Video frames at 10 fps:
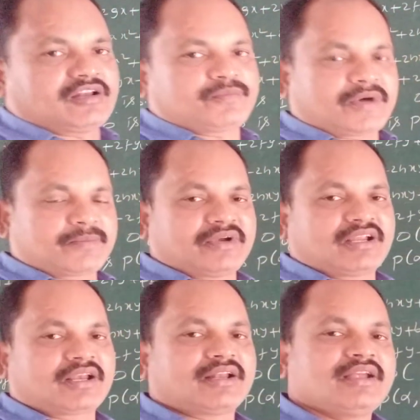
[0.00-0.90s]

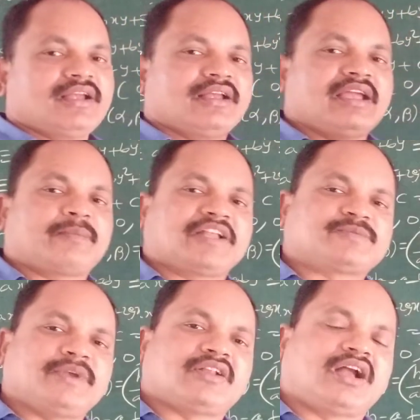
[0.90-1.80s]
perpendicular. A plus
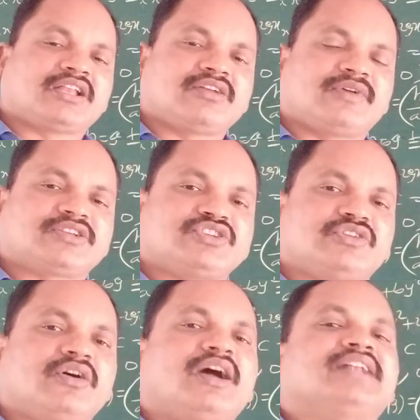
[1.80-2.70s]
b not equal to
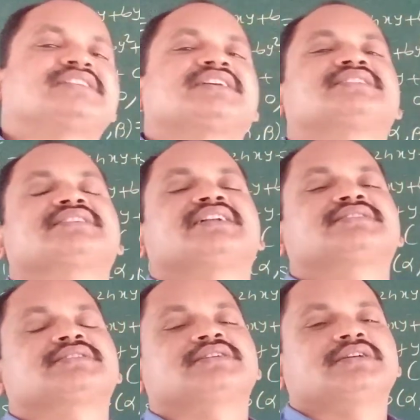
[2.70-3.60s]
0, adjacent
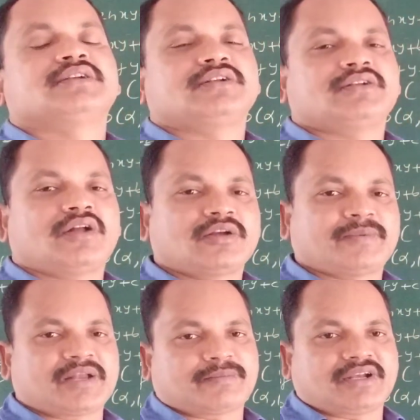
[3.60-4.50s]
sides not
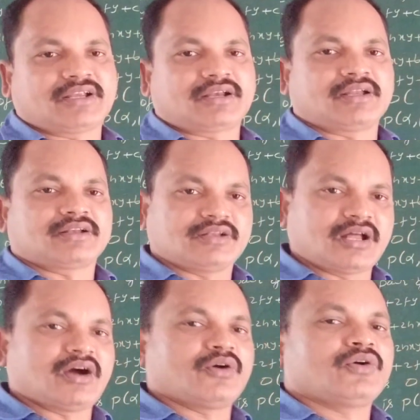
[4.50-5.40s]
perpendicular.
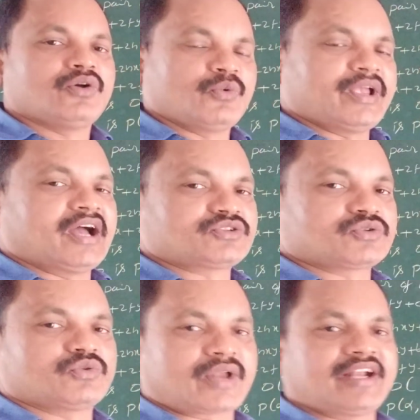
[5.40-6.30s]
Now we have
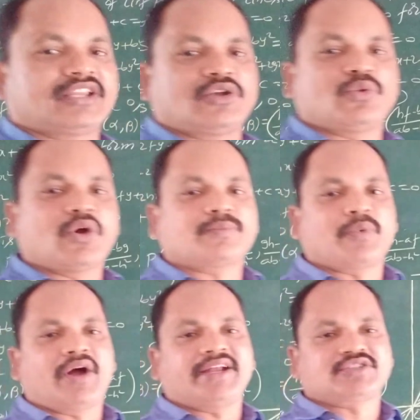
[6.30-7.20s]
to write the node
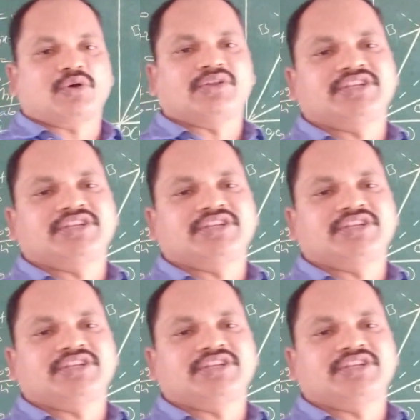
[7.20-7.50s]
points on these